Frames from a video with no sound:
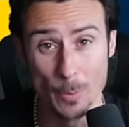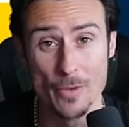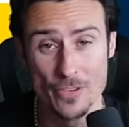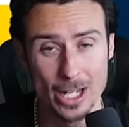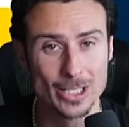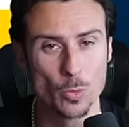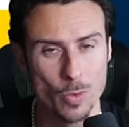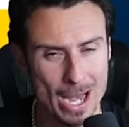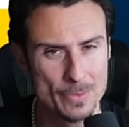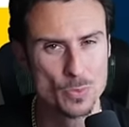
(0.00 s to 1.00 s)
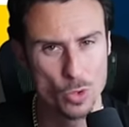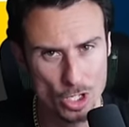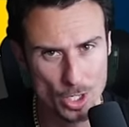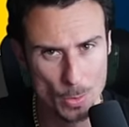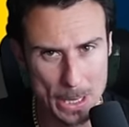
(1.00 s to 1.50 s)
but it felt like the Rams were
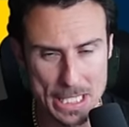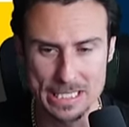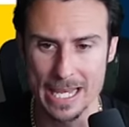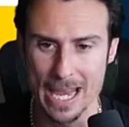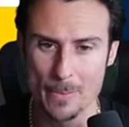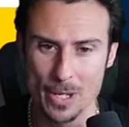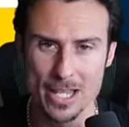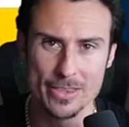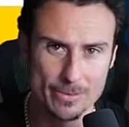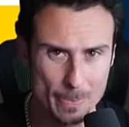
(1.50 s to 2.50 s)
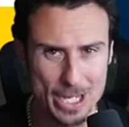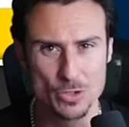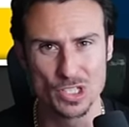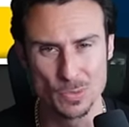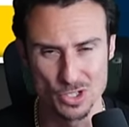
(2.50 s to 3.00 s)
going to win this game, but the
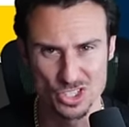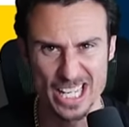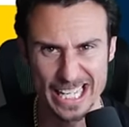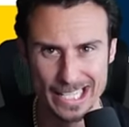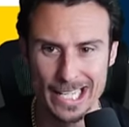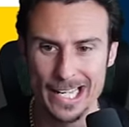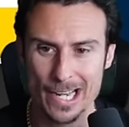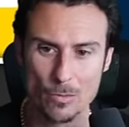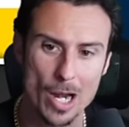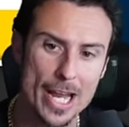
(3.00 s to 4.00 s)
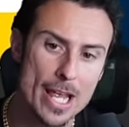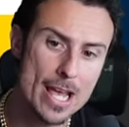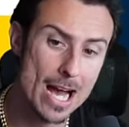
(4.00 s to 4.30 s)
Patriots were sticking in it, right?